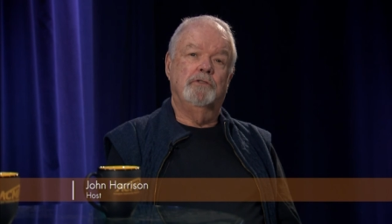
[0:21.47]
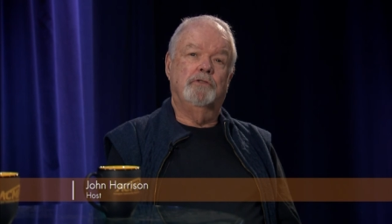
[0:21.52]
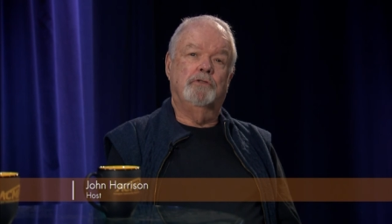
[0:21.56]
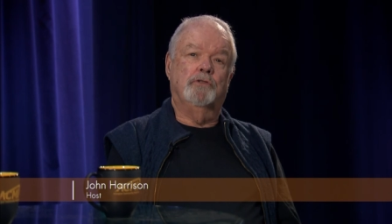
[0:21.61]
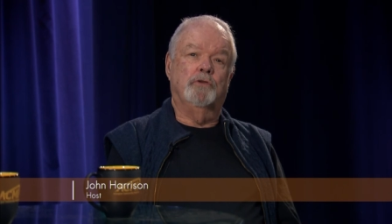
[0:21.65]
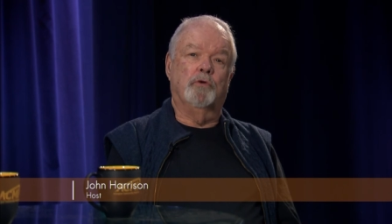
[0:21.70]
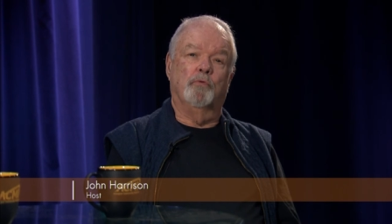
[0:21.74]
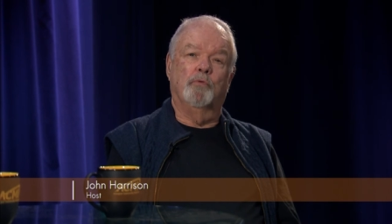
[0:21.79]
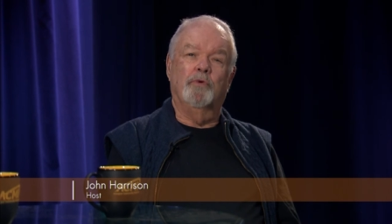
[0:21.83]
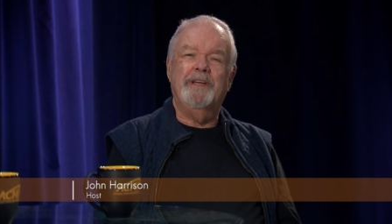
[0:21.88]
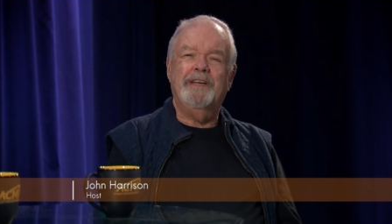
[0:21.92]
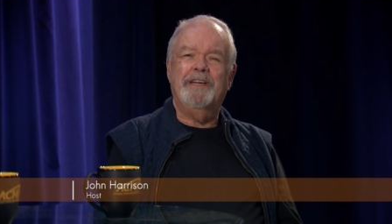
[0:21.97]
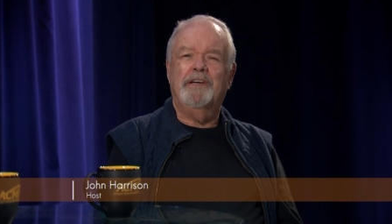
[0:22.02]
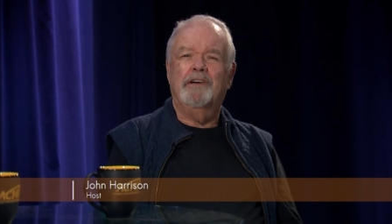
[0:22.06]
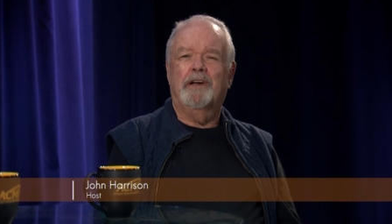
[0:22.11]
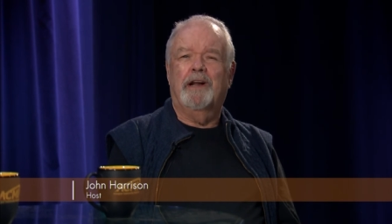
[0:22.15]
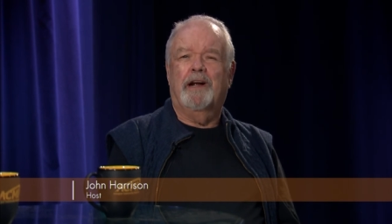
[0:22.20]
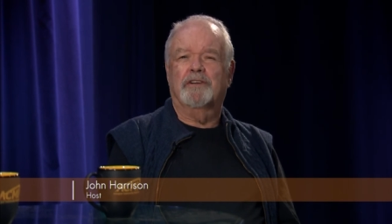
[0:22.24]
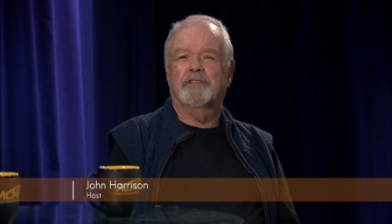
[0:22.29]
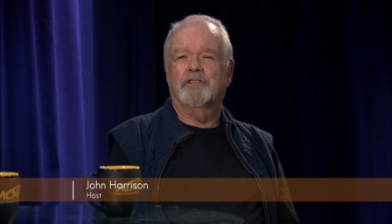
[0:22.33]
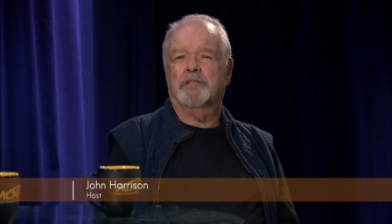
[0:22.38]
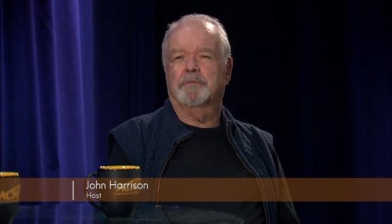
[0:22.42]
to reading on
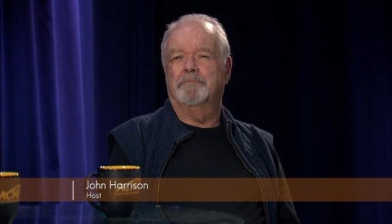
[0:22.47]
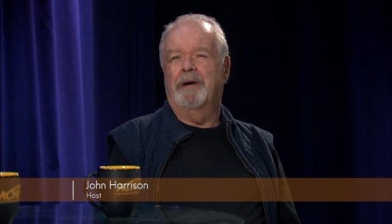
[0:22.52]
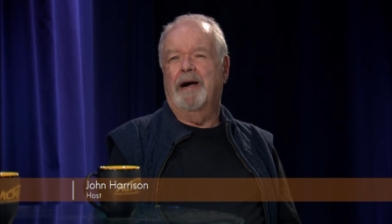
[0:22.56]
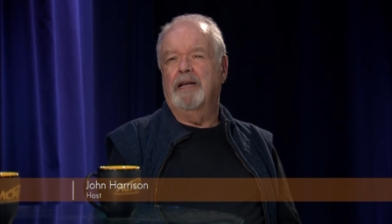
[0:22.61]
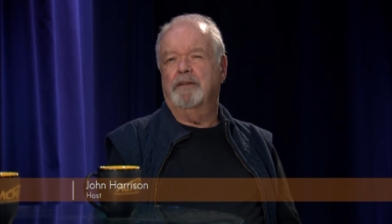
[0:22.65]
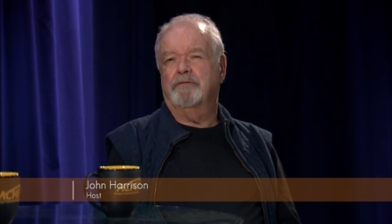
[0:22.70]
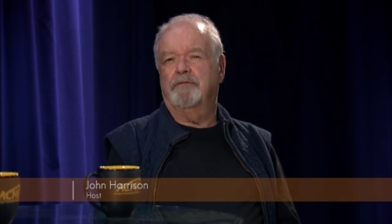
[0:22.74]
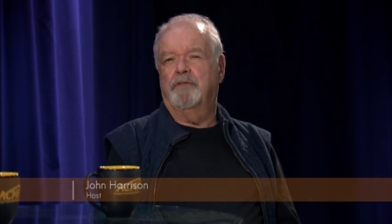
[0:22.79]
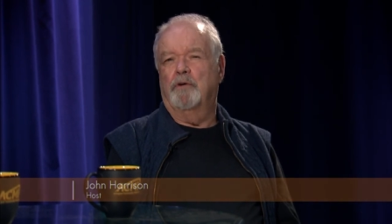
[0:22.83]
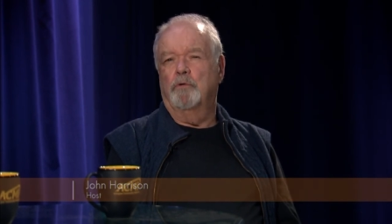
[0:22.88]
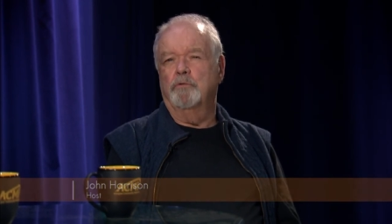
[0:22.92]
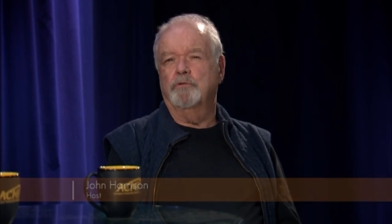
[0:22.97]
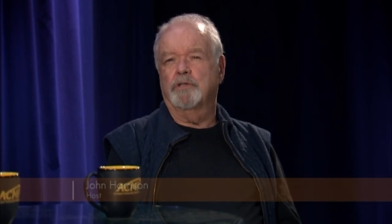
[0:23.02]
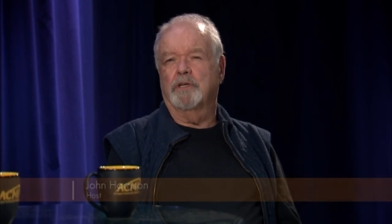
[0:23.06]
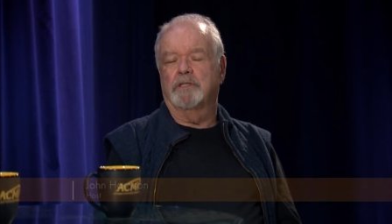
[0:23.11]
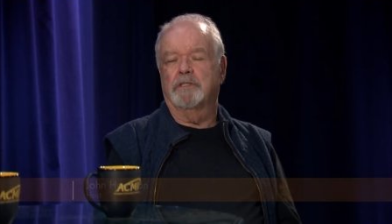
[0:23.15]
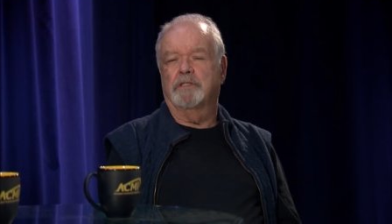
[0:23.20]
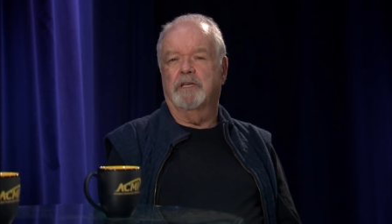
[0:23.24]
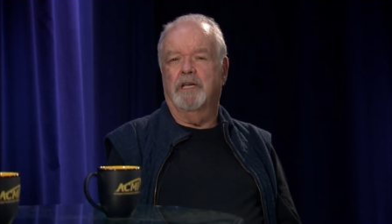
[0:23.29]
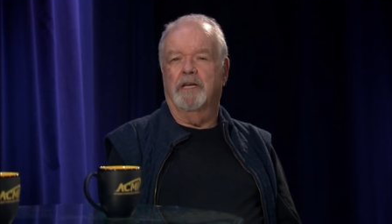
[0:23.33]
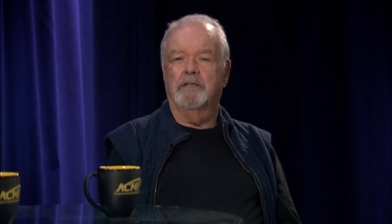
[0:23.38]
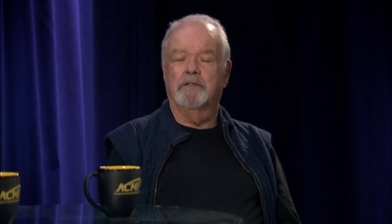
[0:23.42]
our smartphones
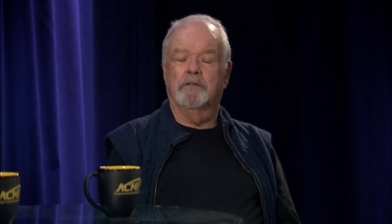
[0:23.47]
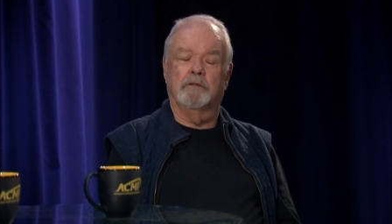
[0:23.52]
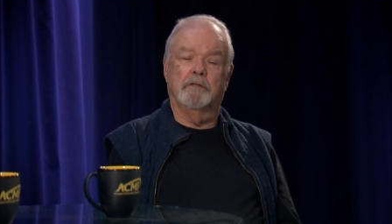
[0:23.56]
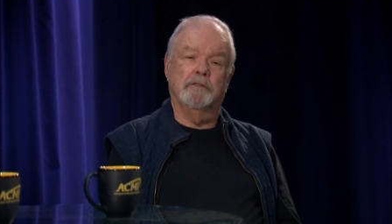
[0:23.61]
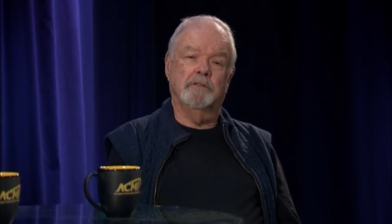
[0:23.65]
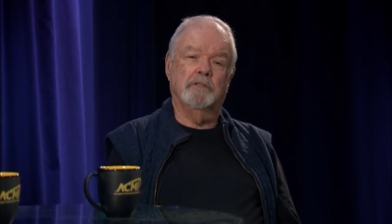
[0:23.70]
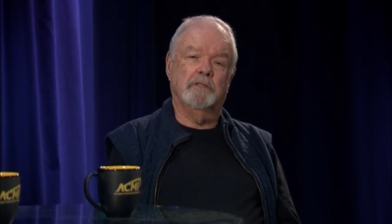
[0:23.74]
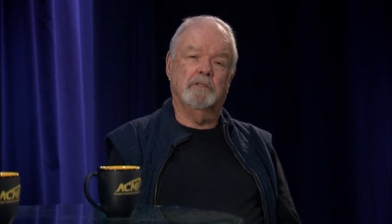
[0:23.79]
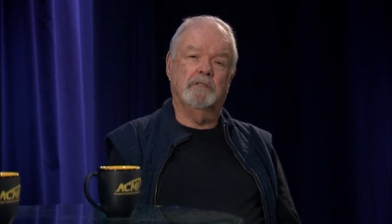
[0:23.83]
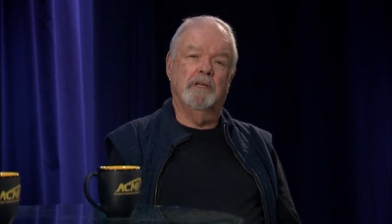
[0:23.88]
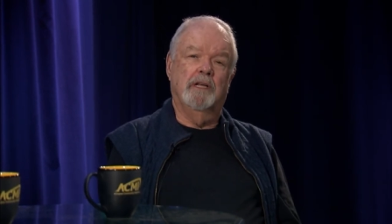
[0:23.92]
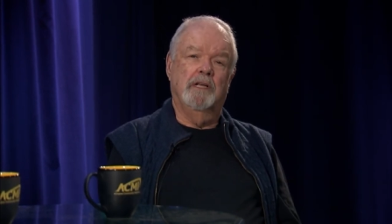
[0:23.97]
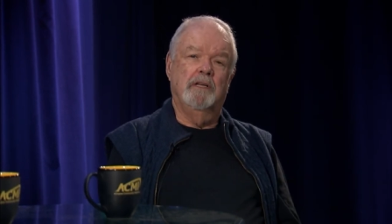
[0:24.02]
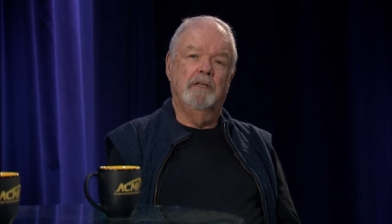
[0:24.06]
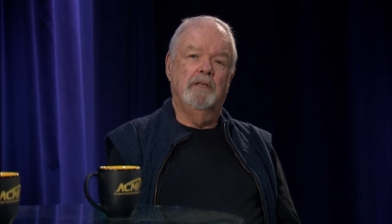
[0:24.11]
and Kindles,